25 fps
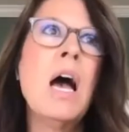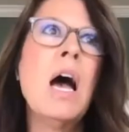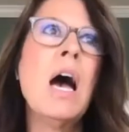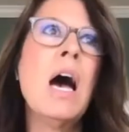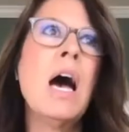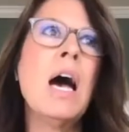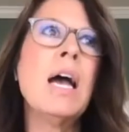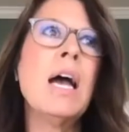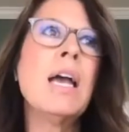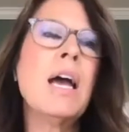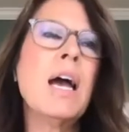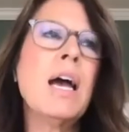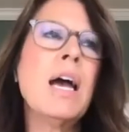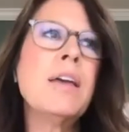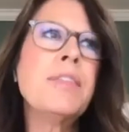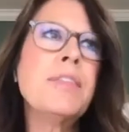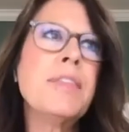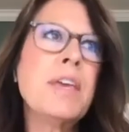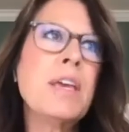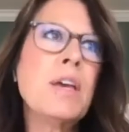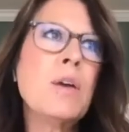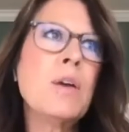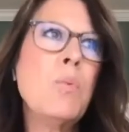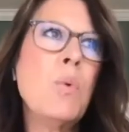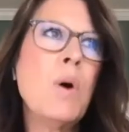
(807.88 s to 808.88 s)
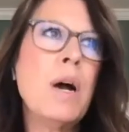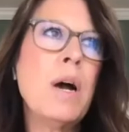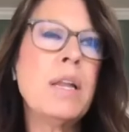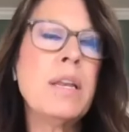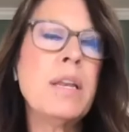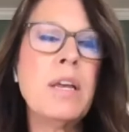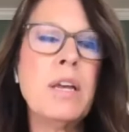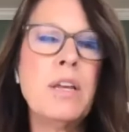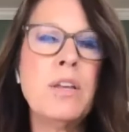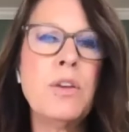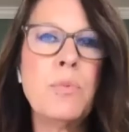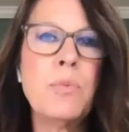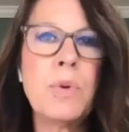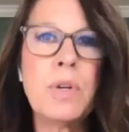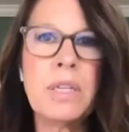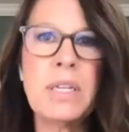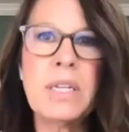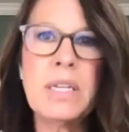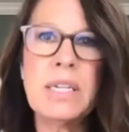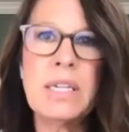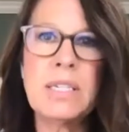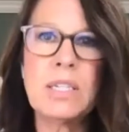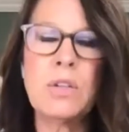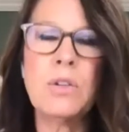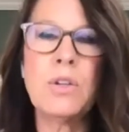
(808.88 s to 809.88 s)
I think one, you really
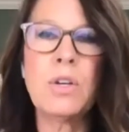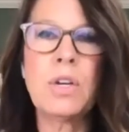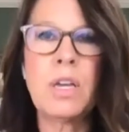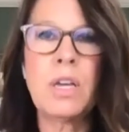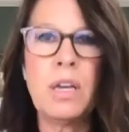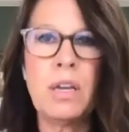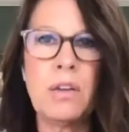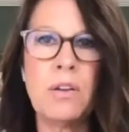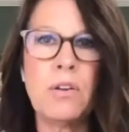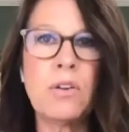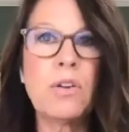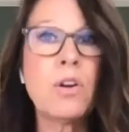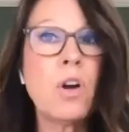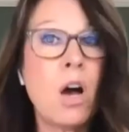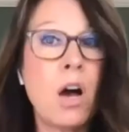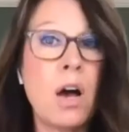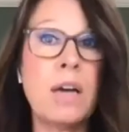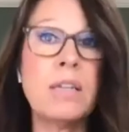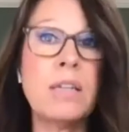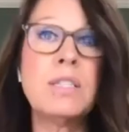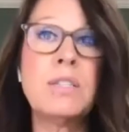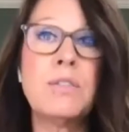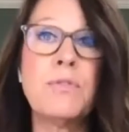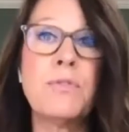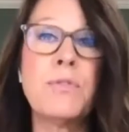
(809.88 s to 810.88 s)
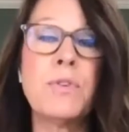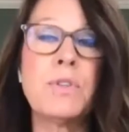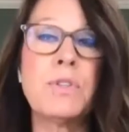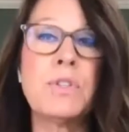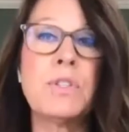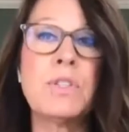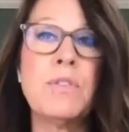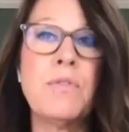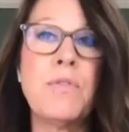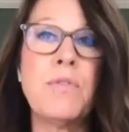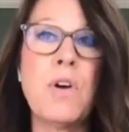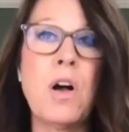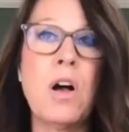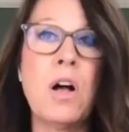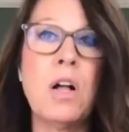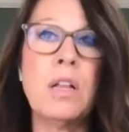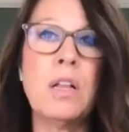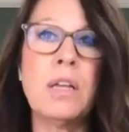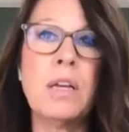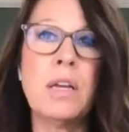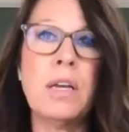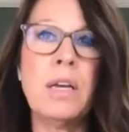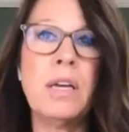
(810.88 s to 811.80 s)
need to look at your costs first of all.